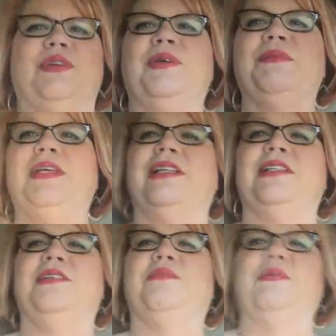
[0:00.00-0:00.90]
trip
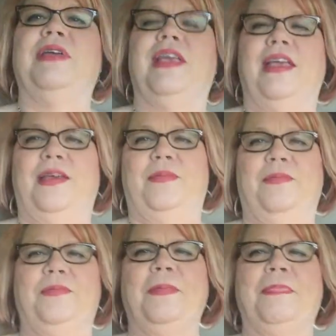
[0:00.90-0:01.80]
into
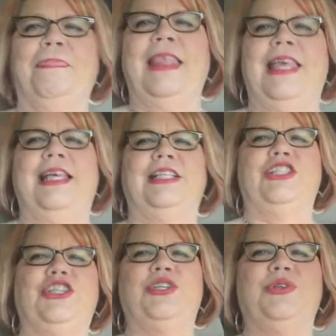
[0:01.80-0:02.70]
Birmingham
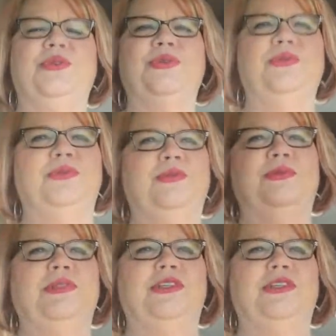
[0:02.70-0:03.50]
to